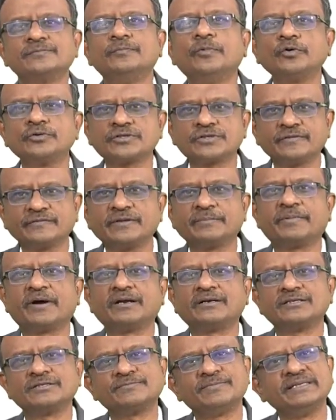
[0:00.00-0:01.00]
Most of the
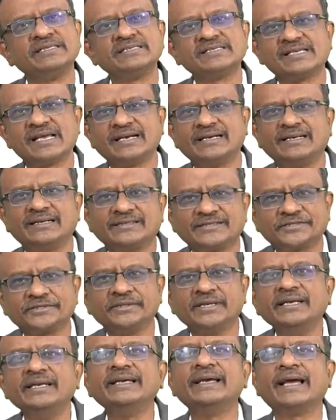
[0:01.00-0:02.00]
participants said it's
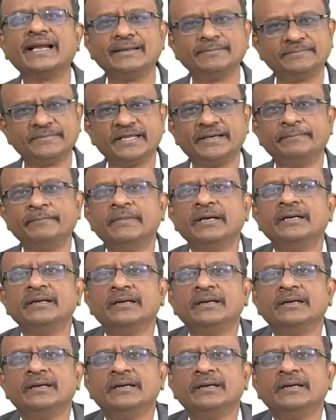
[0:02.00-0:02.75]
really helped them